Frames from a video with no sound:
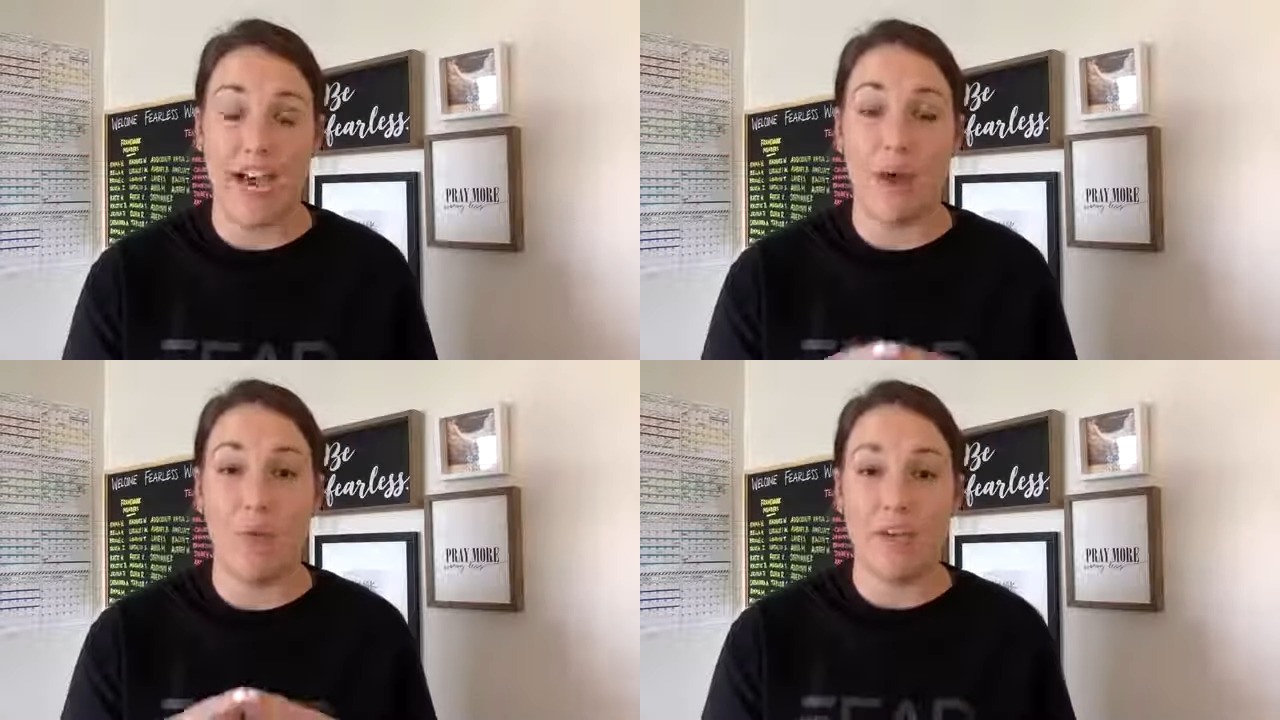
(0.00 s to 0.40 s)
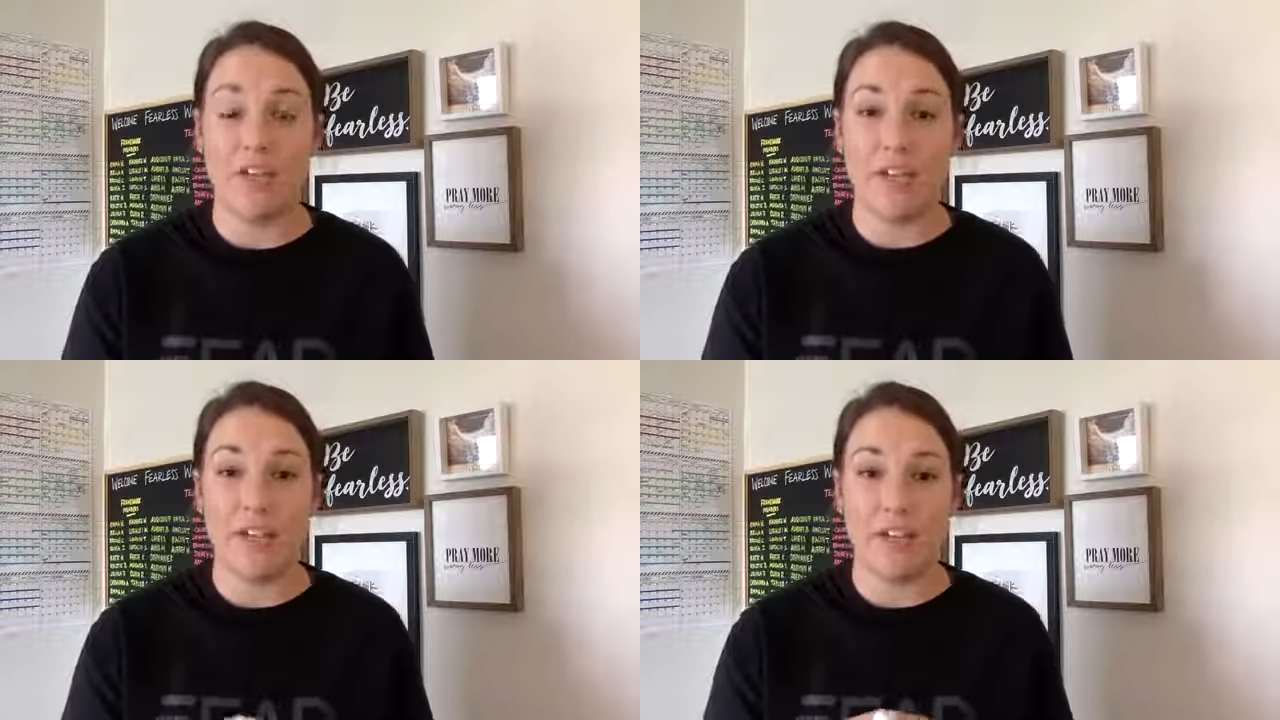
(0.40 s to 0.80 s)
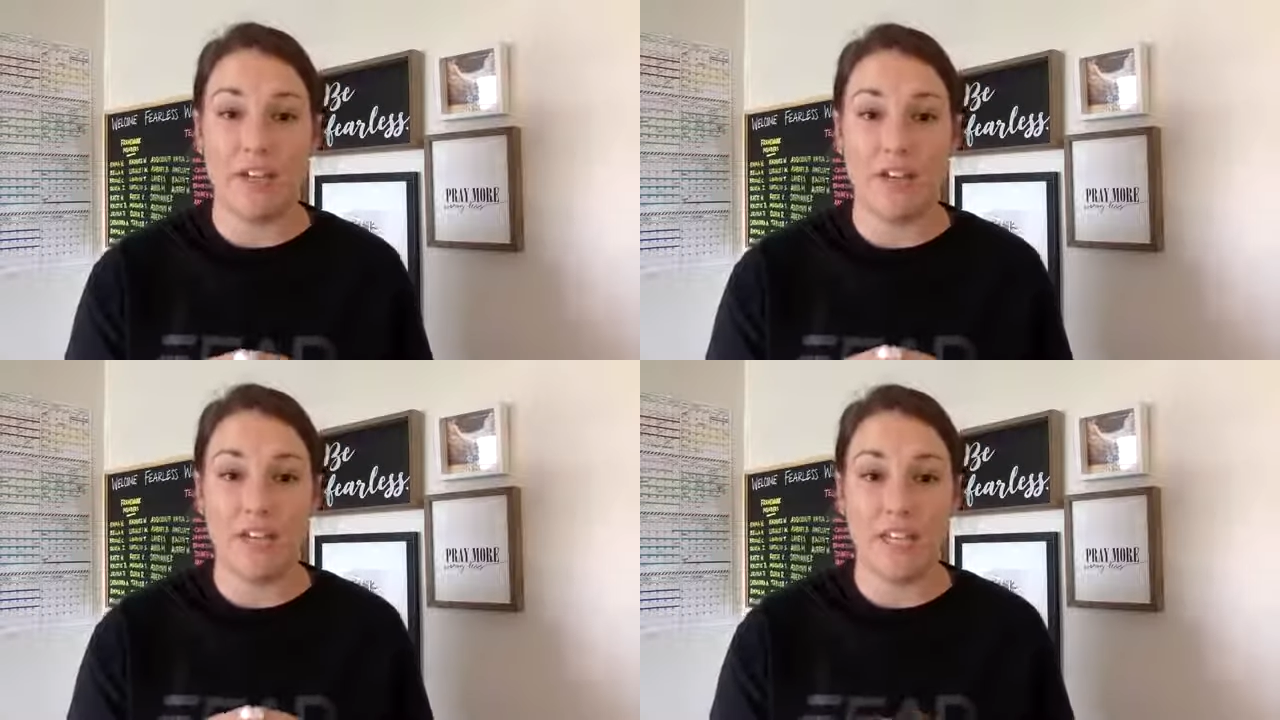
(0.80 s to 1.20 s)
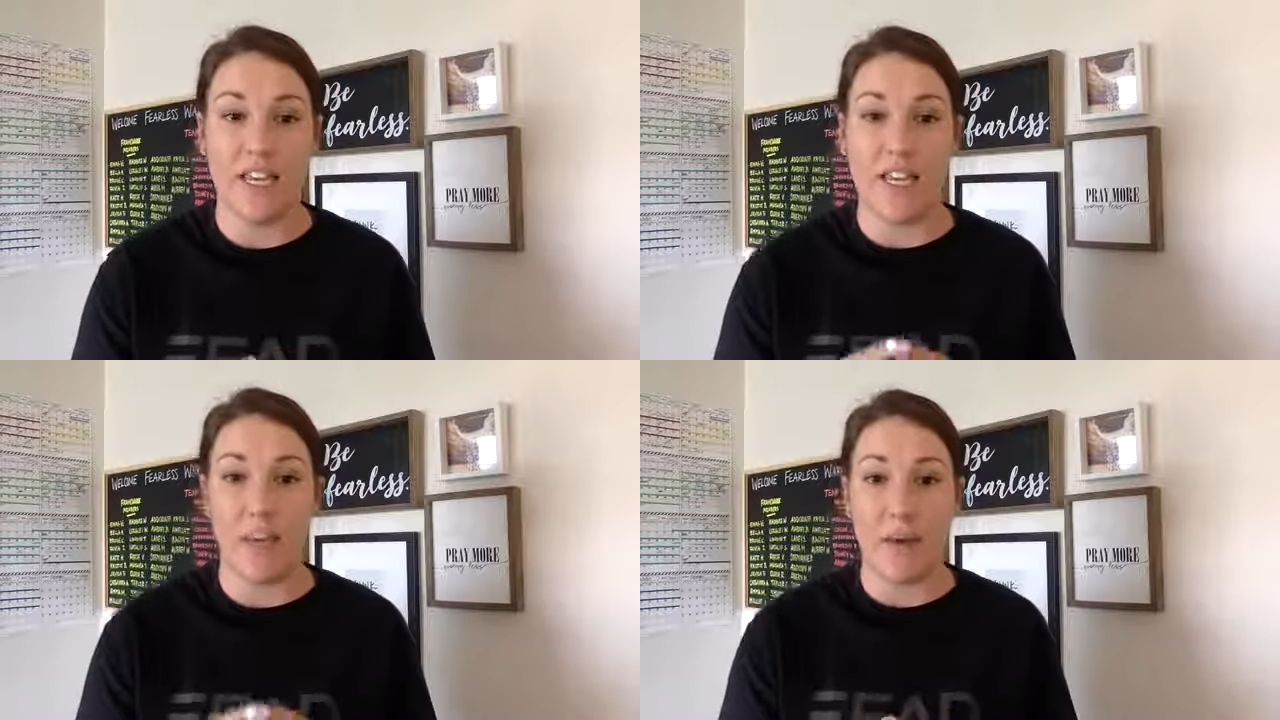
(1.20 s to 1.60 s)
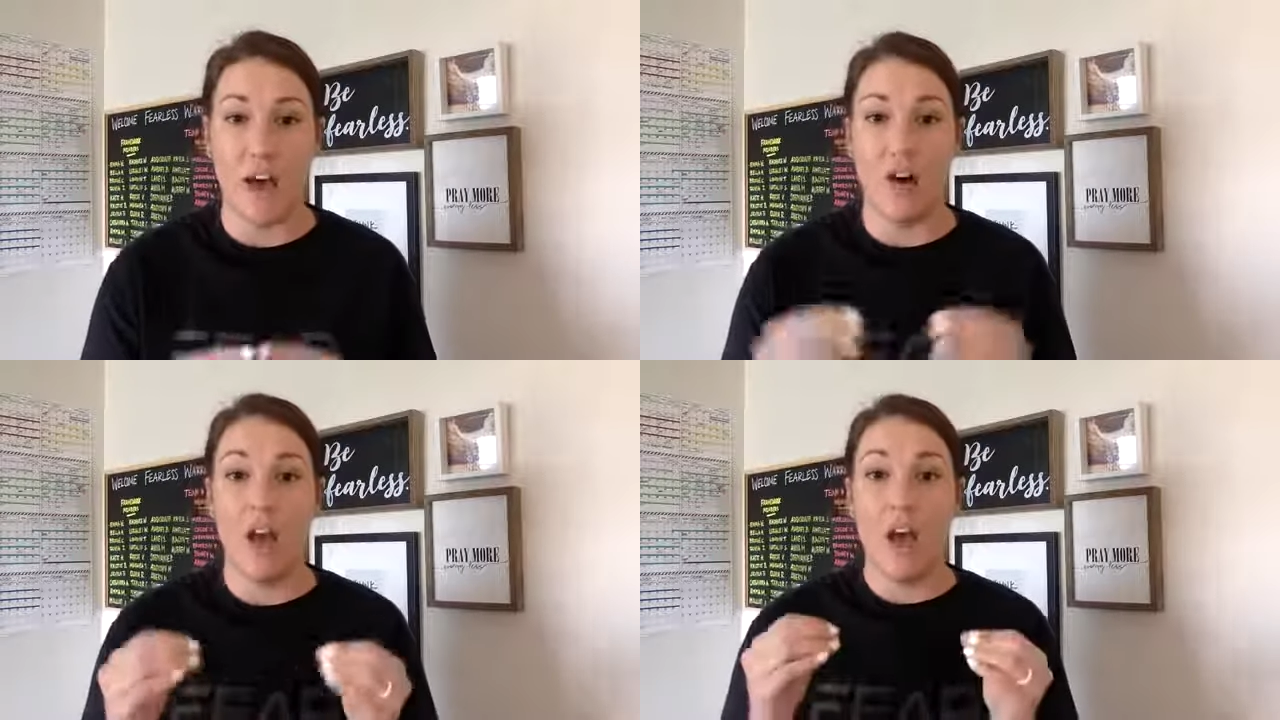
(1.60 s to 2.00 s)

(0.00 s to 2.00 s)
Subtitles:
I want you guys to start thinking about